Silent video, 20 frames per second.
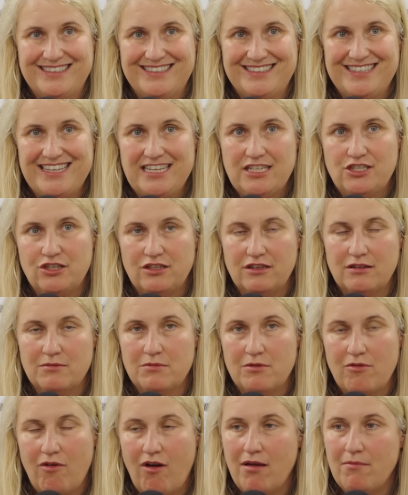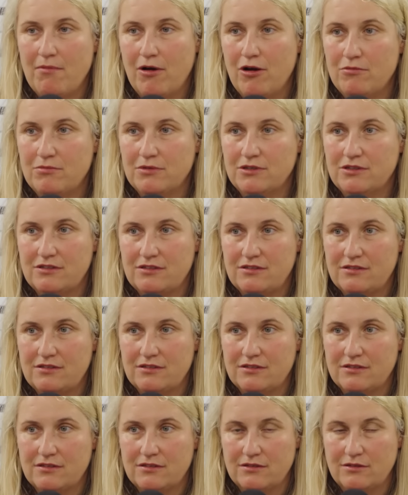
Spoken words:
teaching them the right moments,